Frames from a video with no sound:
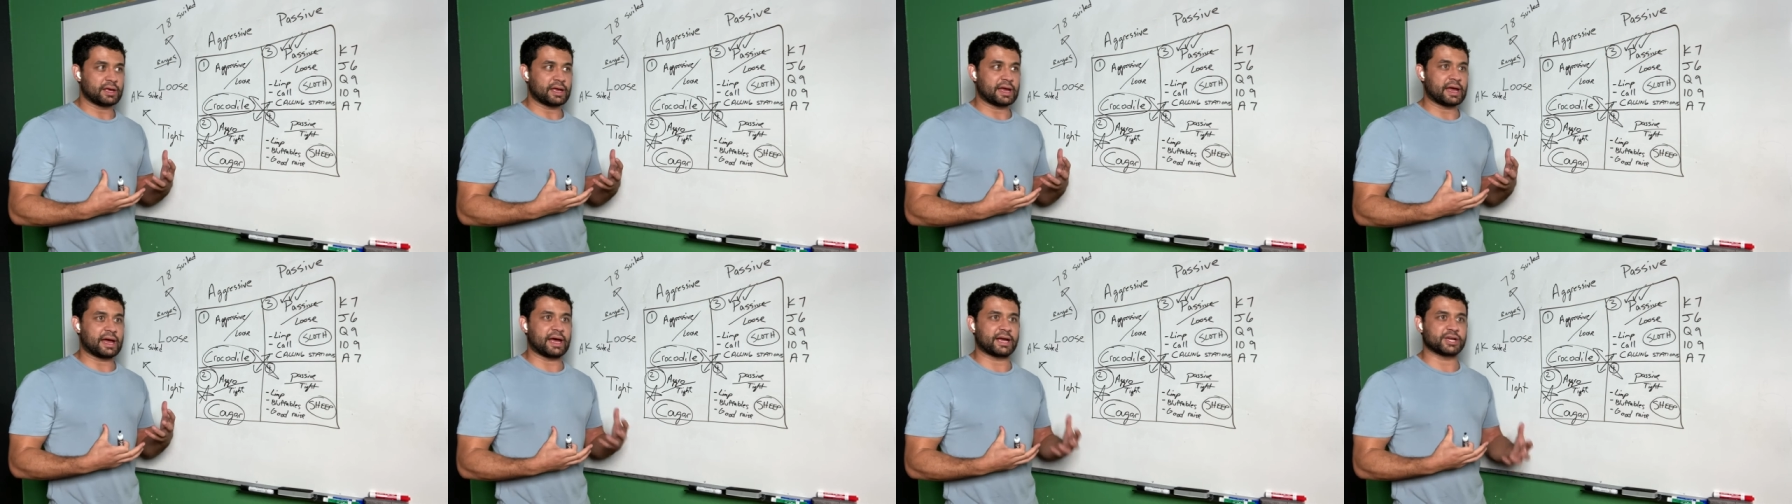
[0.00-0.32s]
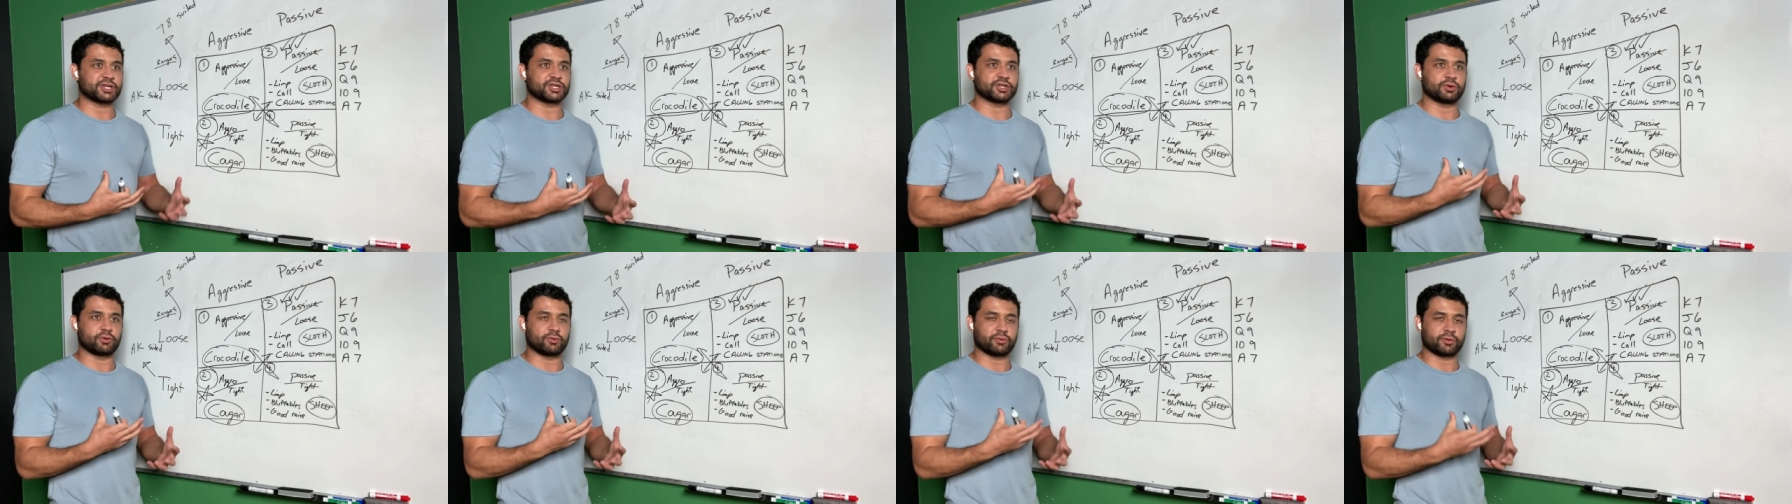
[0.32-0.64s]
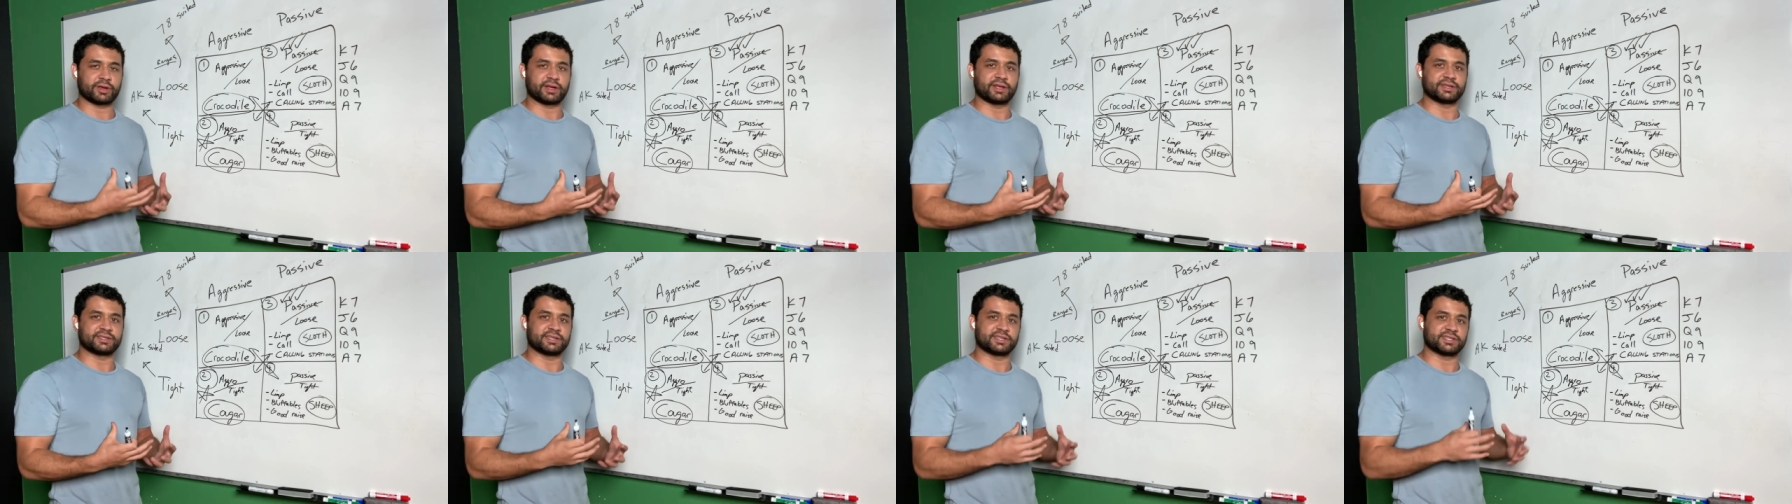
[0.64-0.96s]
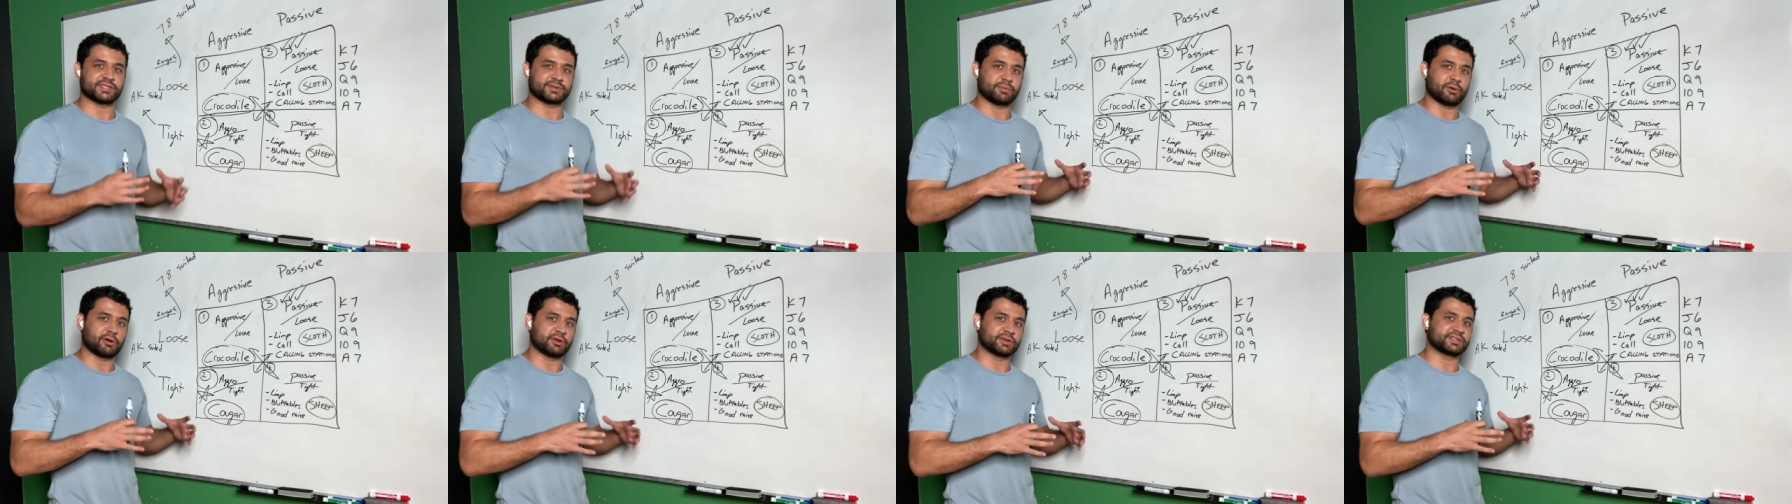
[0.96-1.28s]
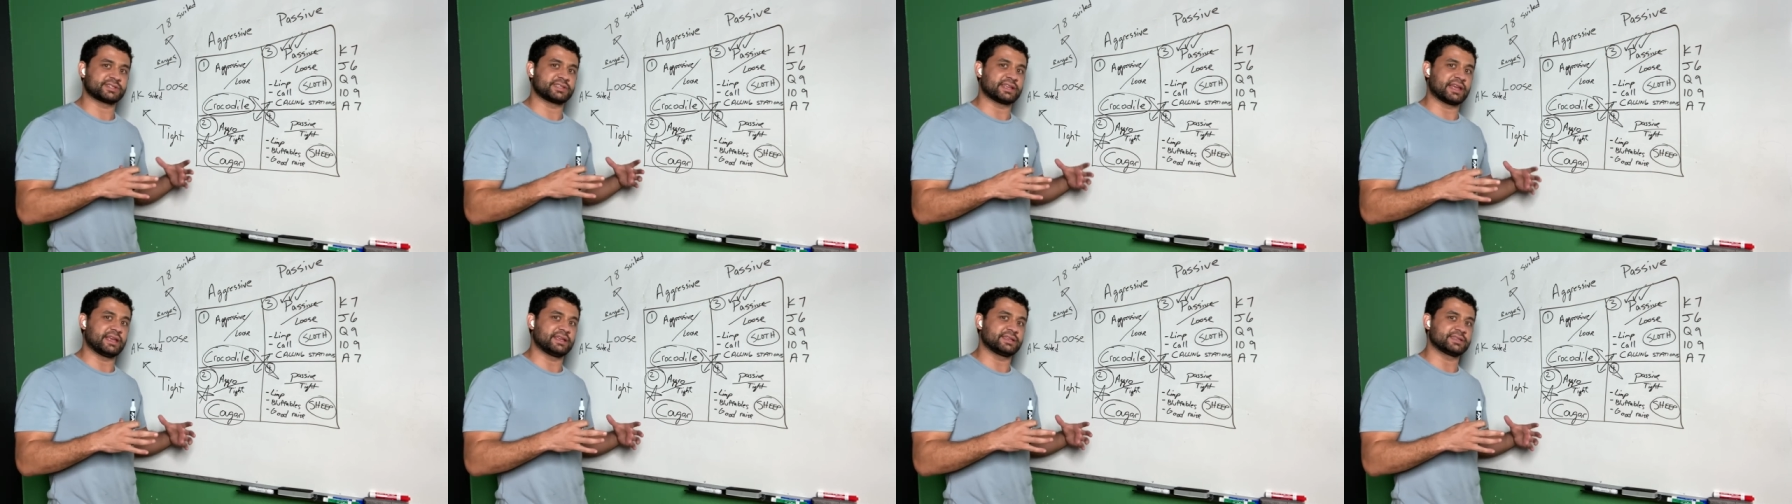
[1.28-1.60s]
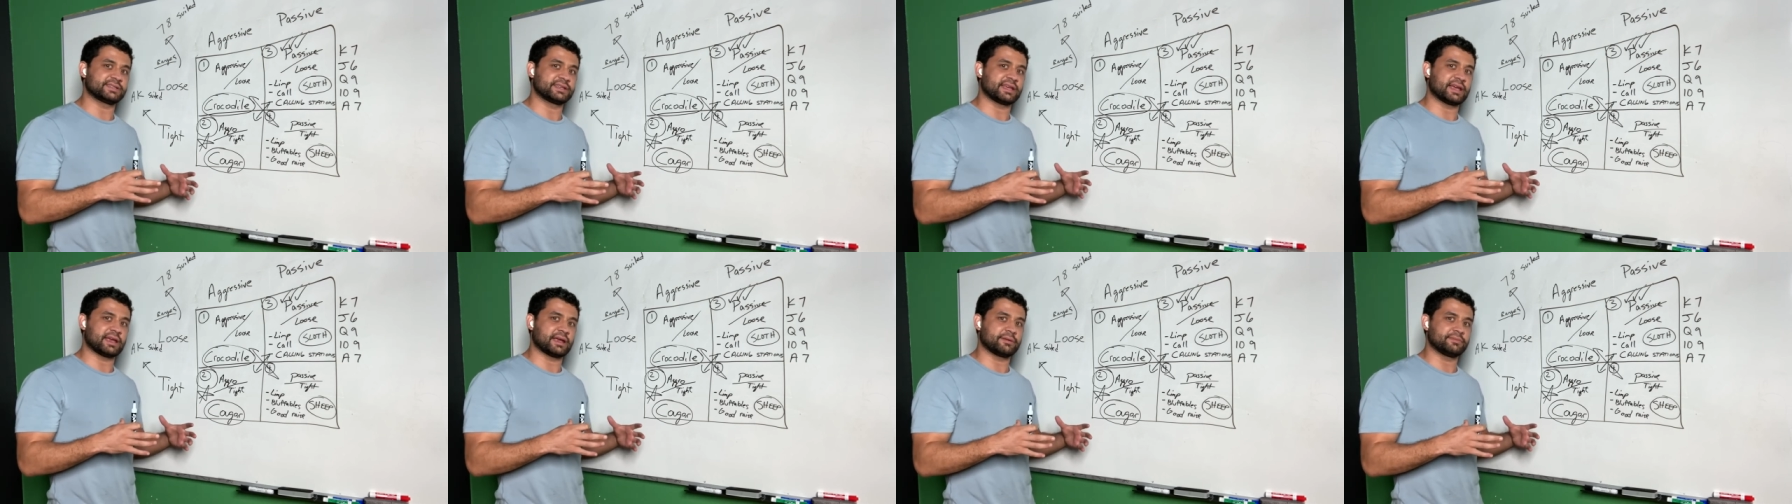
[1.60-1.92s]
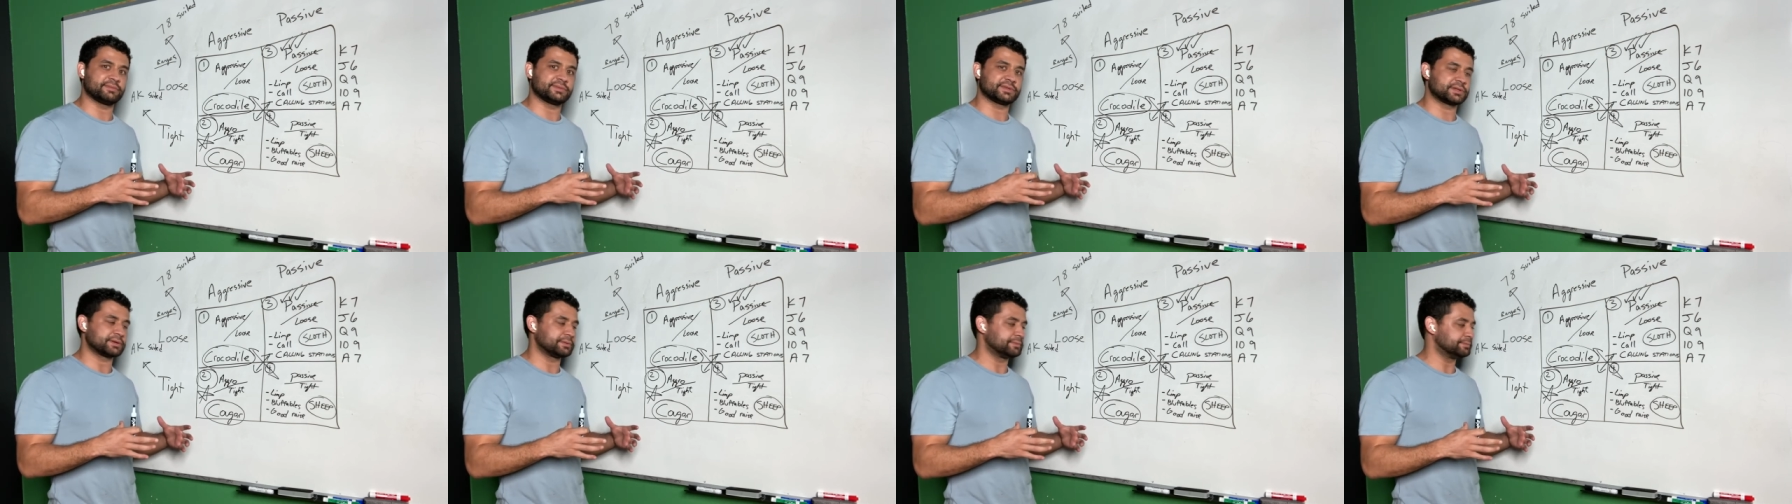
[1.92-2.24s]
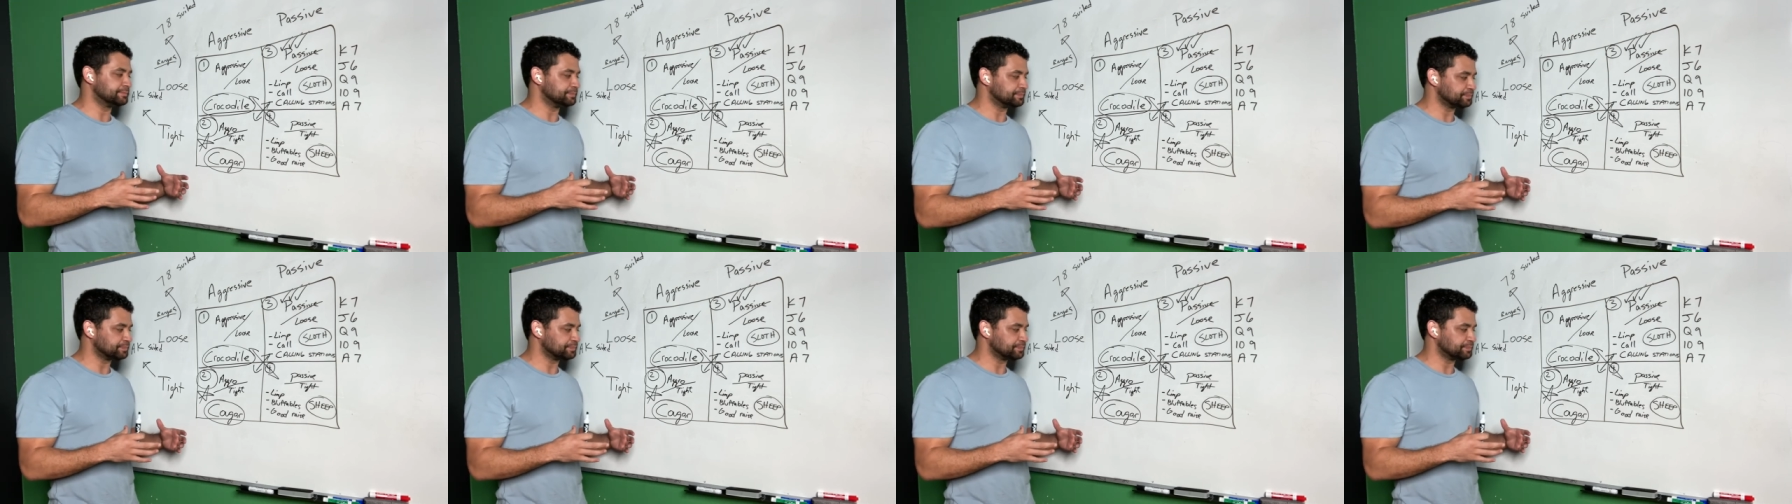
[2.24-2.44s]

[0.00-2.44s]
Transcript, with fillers: action-oriented small stakes games,